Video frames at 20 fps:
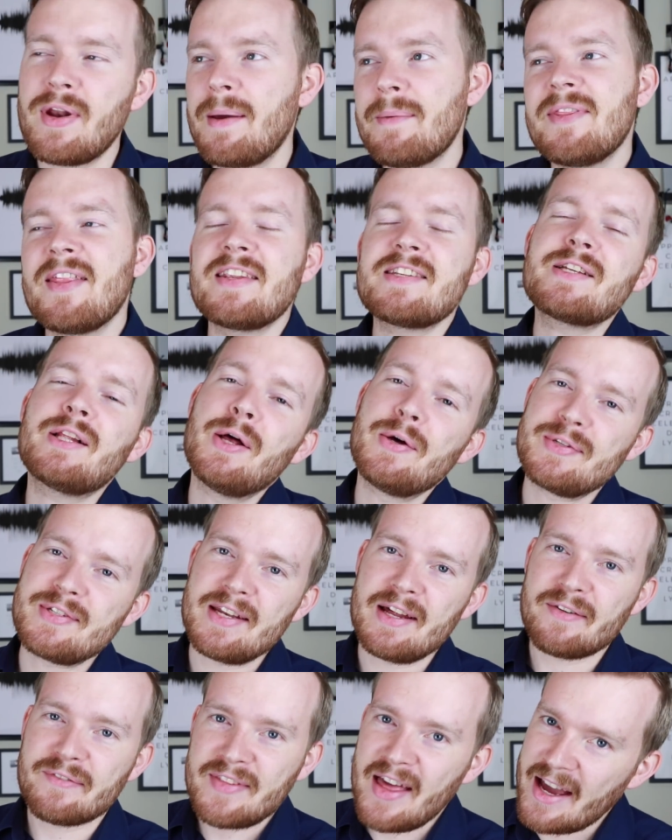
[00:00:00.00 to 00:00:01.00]
I mean, that's close
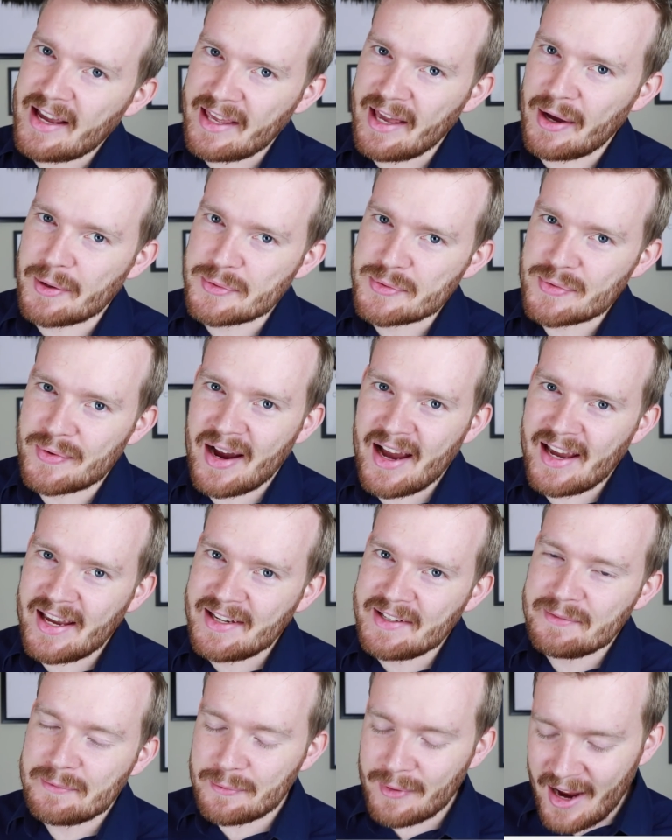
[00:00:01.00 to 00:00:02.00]
enough. That counts,
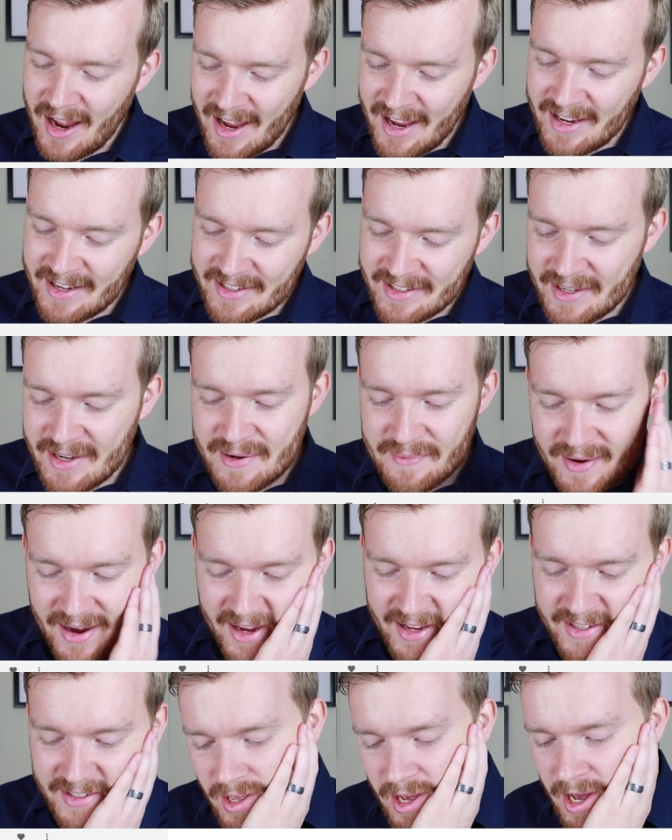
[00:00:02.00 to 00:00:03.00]
right? Right? Come
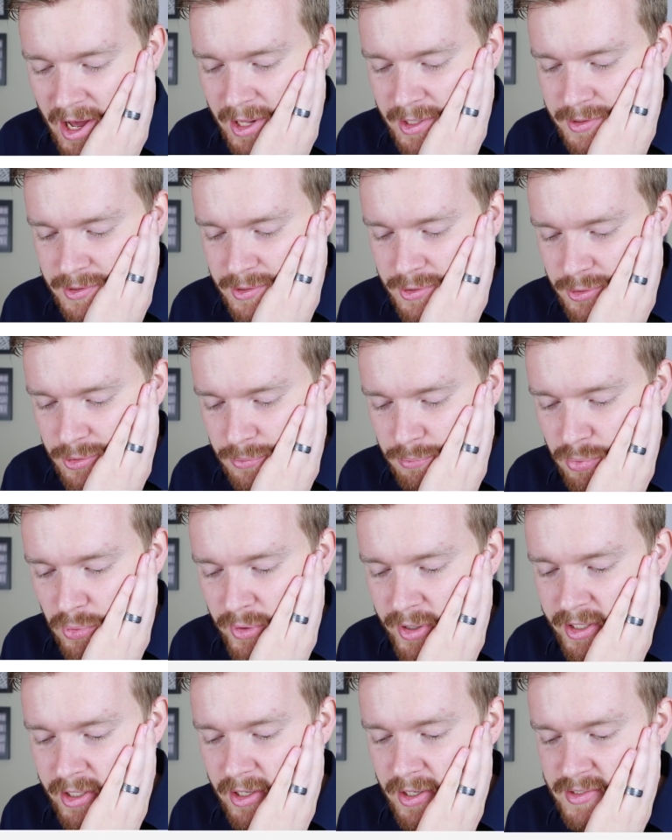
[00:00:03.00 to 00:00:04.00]
on. Uh, little
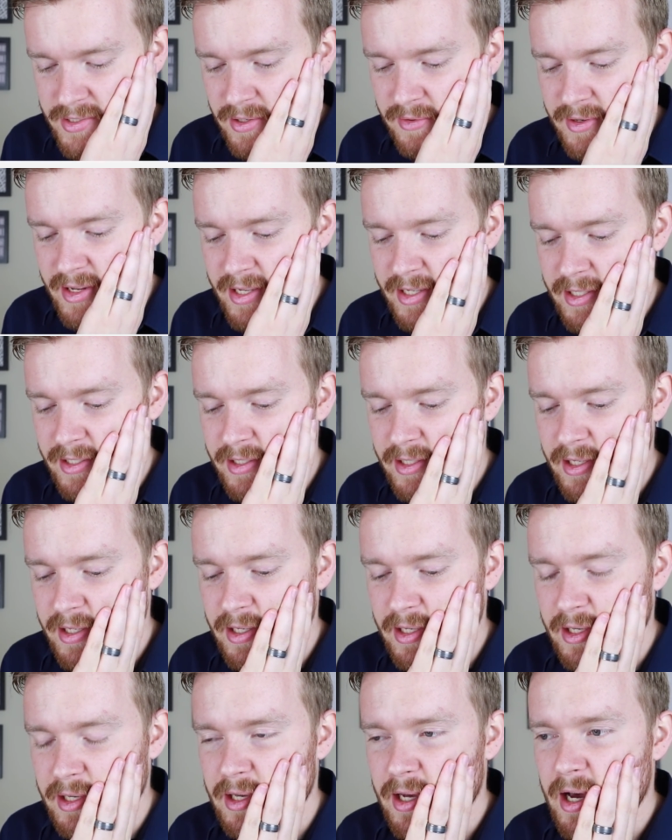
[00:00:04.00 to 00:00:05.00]
boy calls out Naked
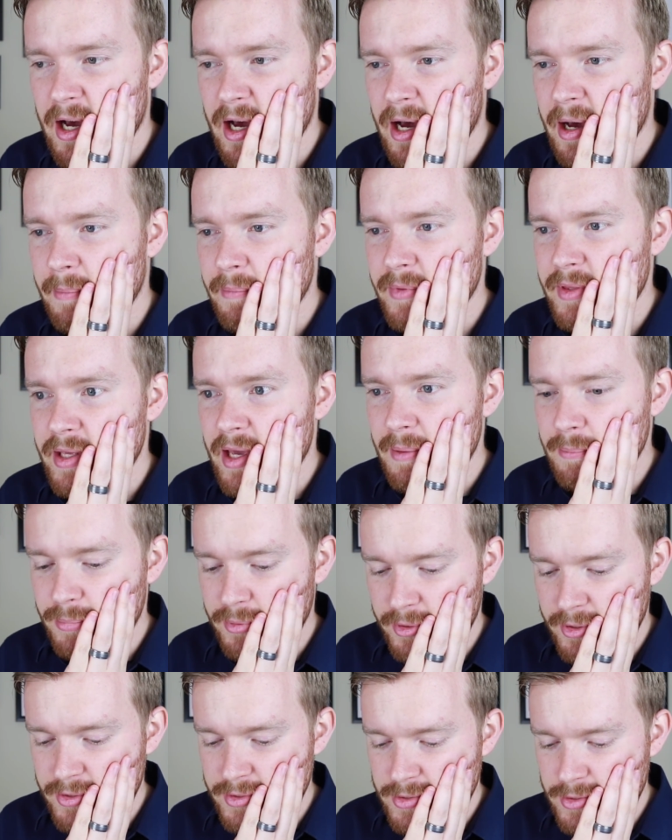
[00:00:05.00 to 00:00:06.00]
King, um, the
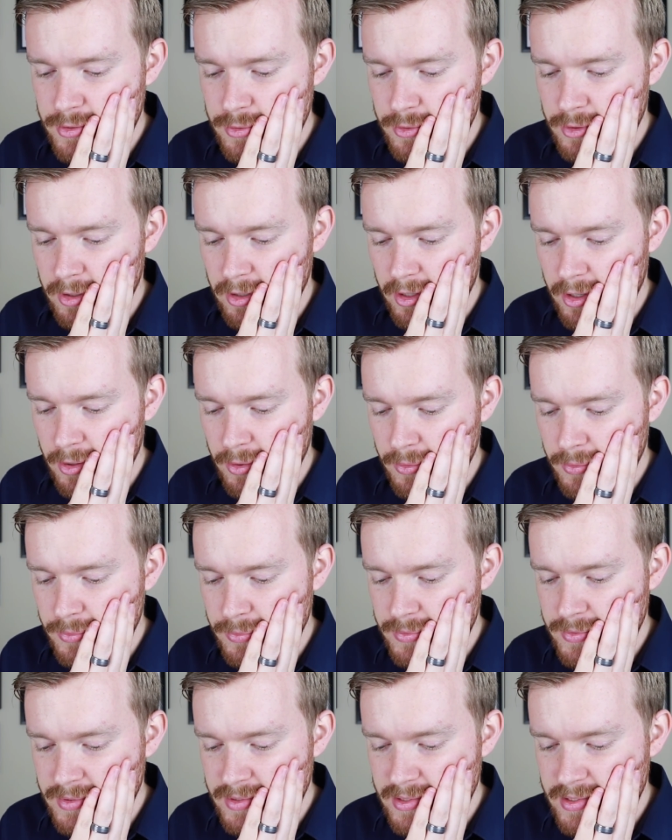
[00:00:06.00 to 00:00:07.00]
Emperor's new
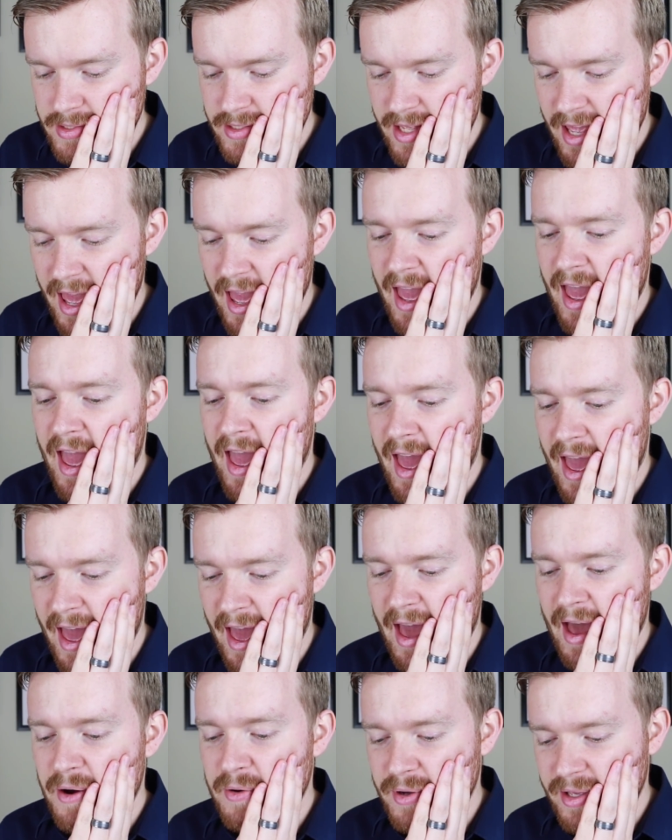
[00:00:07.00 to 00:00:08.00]
clothes.
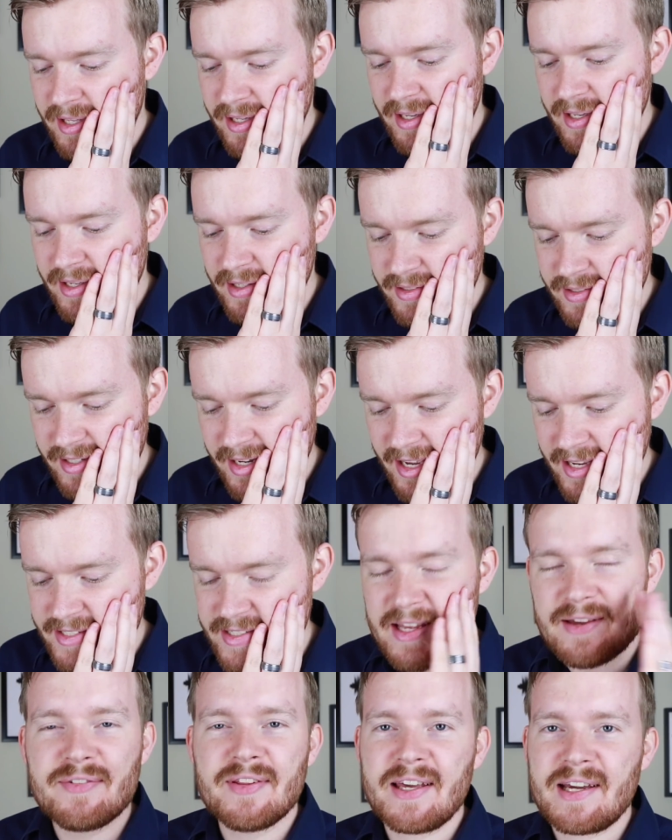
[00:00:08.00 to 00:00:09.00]
Yeah, okay,
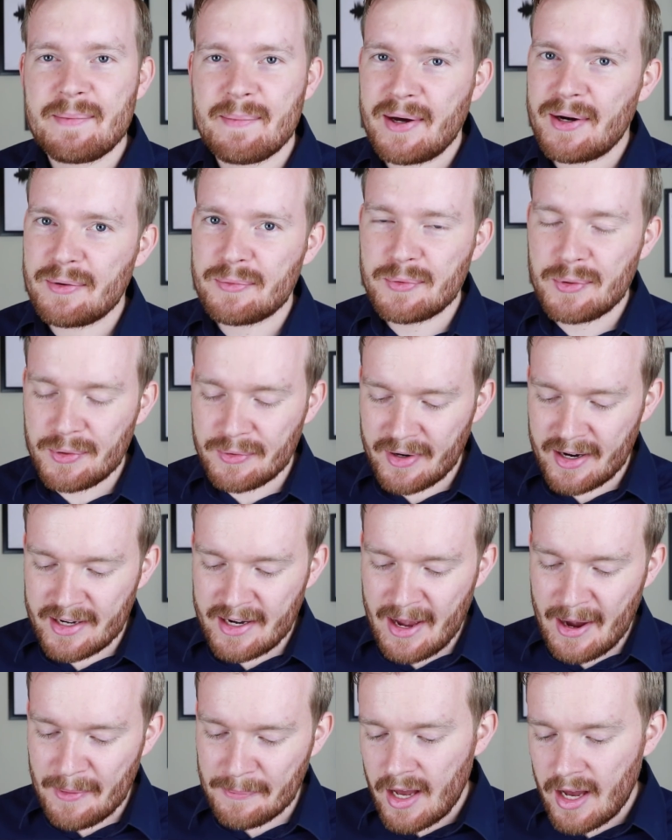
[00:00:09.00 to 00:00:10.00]
nice. I feel like I'm on a roll right
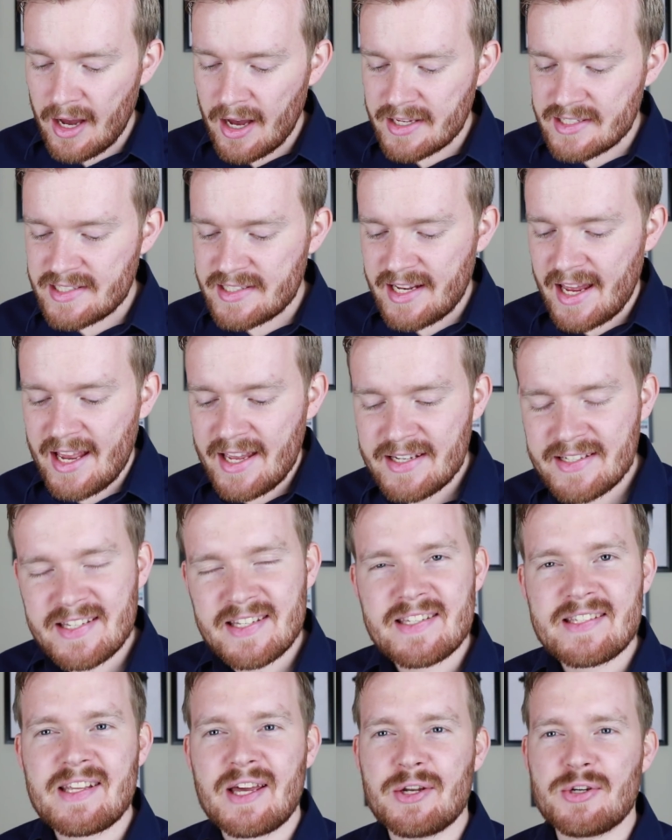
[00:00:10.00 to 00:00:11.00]
now. Uh, a
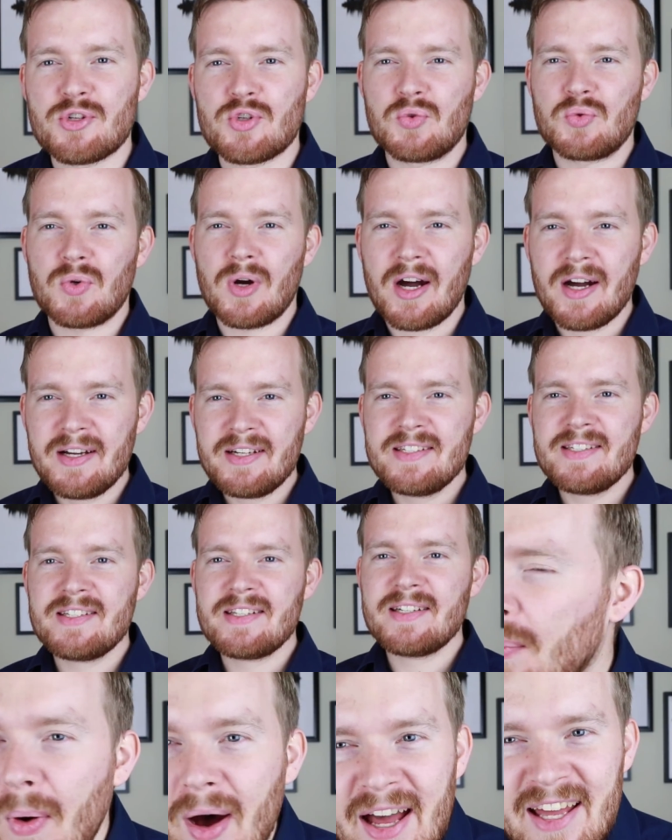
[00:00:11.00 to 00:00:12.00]
scientist on drugs?
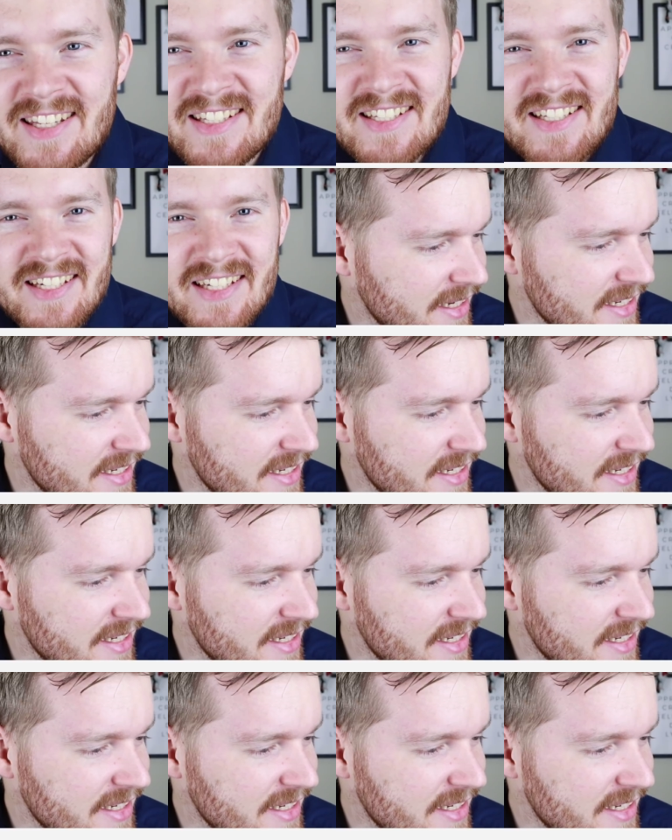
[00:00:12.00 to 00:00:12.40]
What?